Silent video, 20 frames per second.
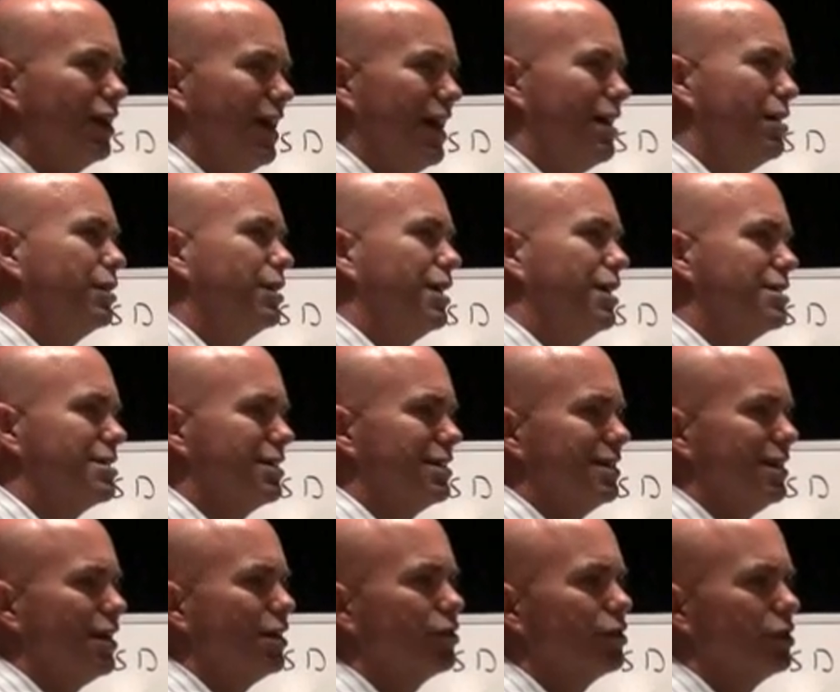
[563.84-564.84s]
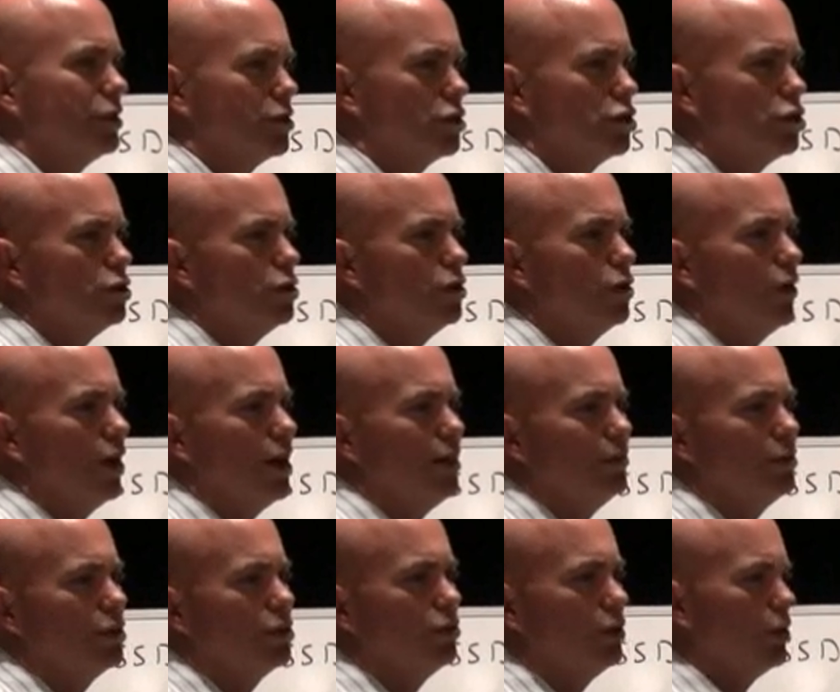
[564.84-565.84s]
nowadays the delta is too great
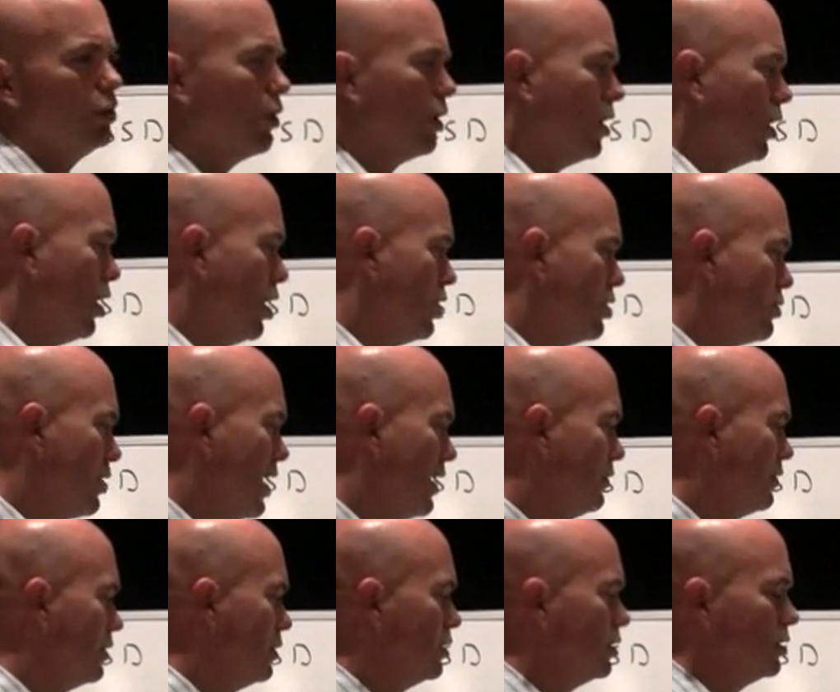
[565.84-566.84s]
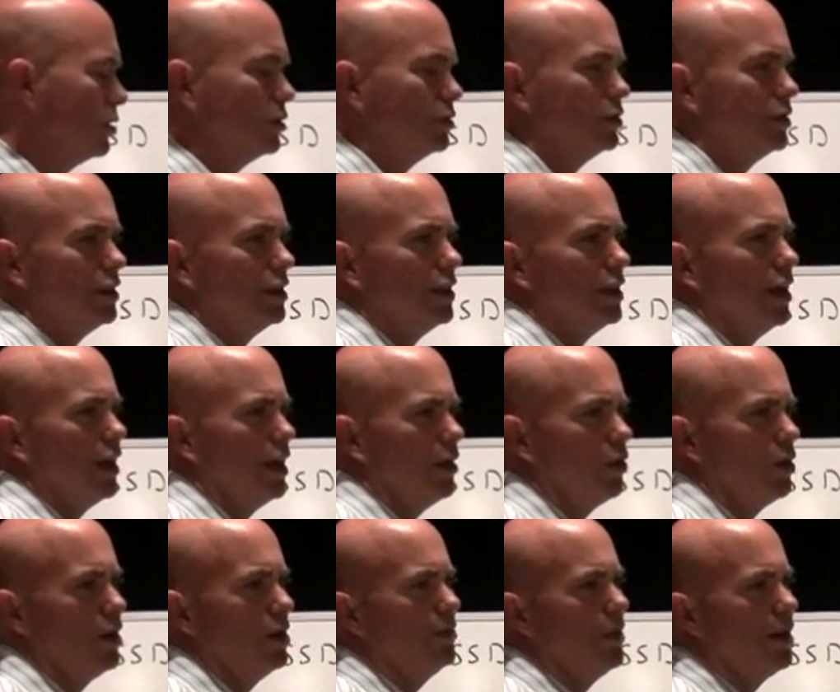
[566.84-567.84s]
between what a hard drive can do and
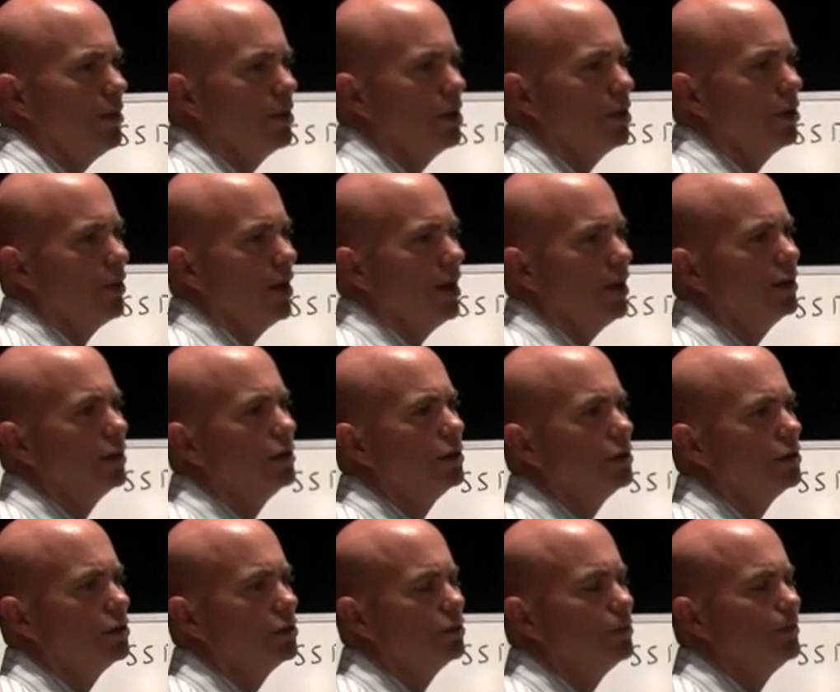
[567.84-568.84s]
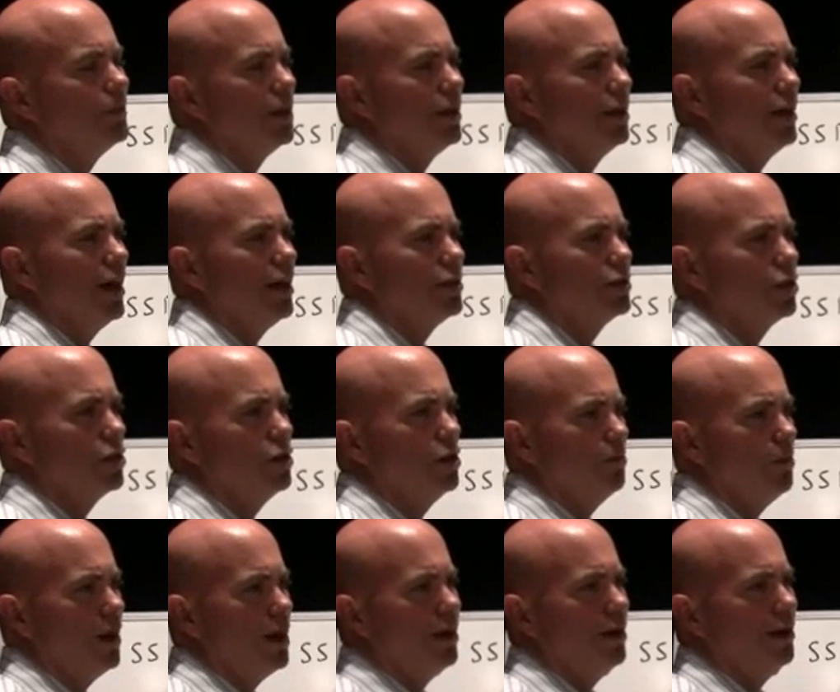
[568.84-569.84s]
what a memory array can do. And so you're
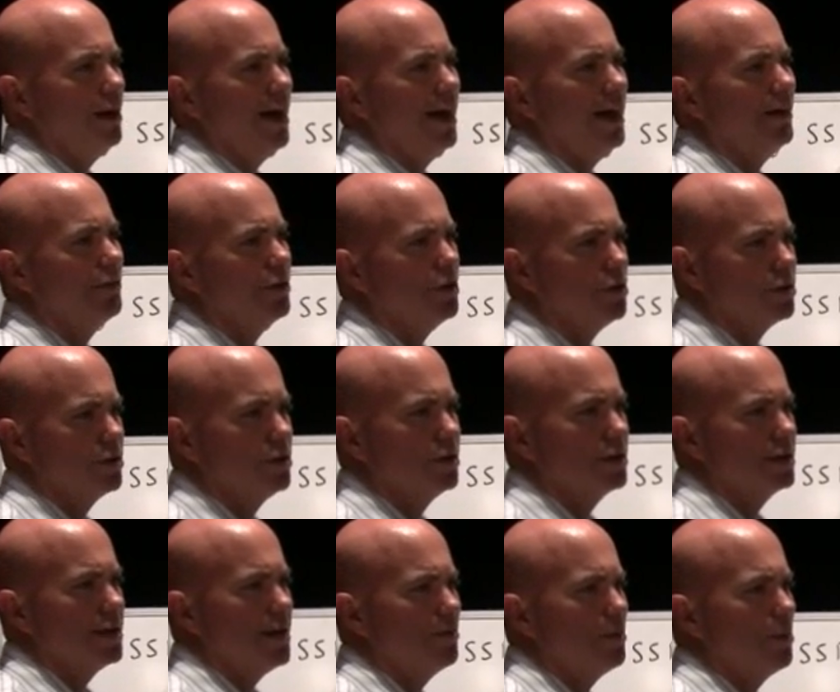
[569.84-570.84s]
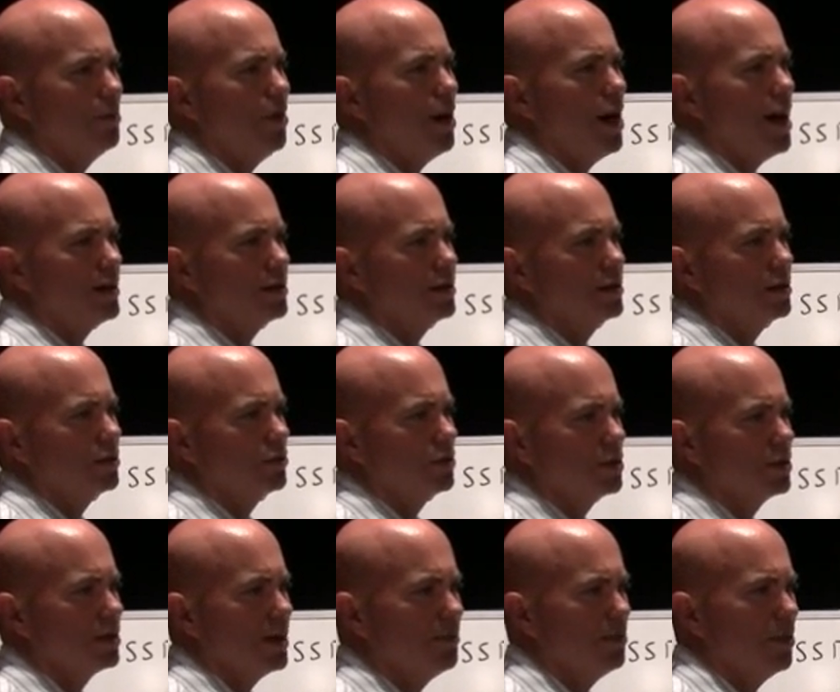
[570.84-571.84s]
better to have those in separate boxes with
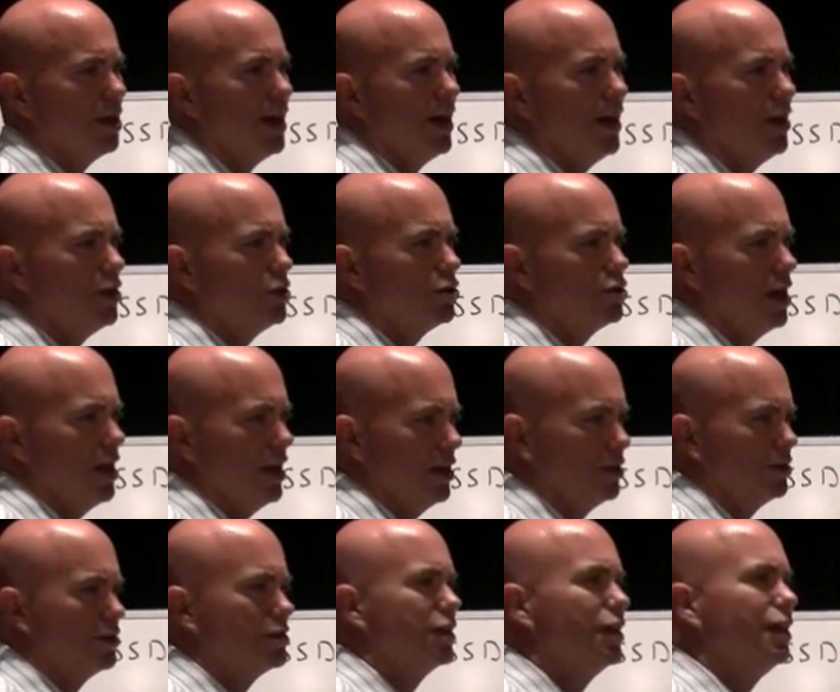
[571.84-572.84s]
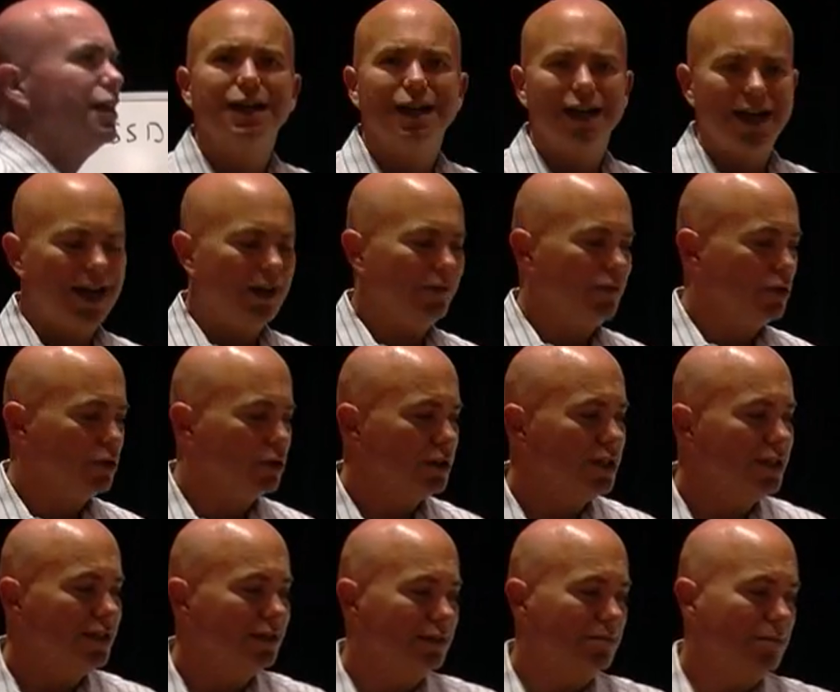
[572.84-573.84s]
separate I.O. channels. And if you
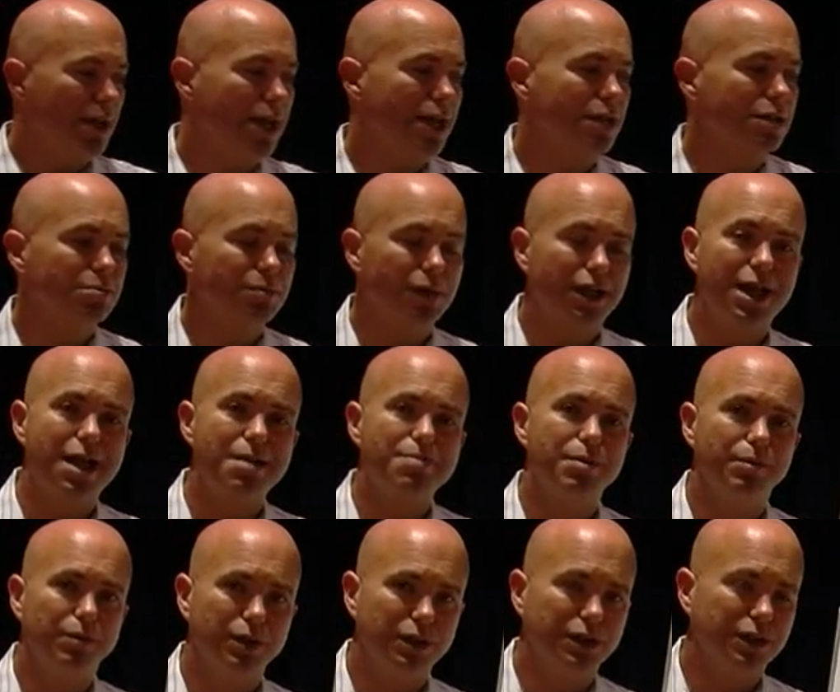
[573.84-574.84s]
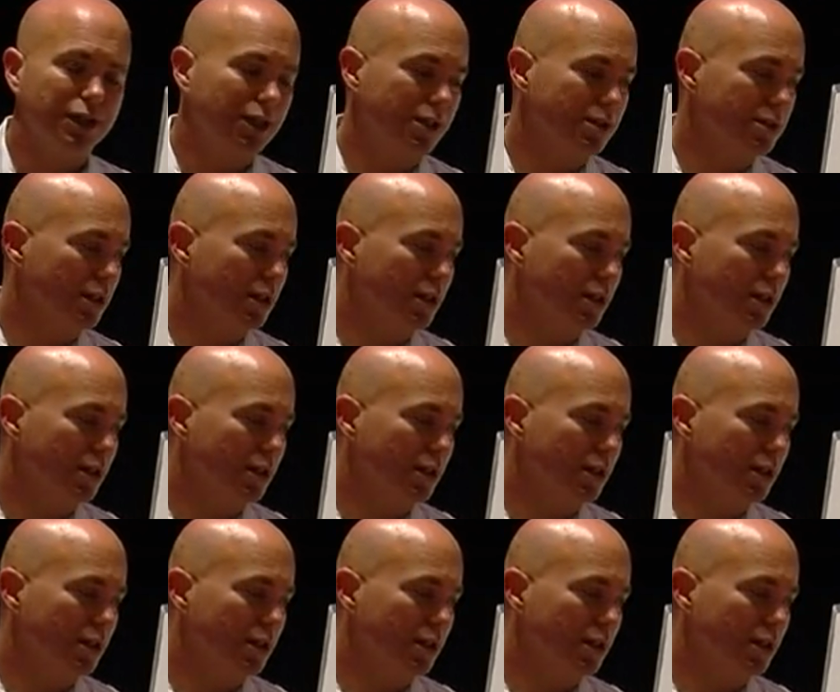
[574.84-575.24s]
need the management capabilities,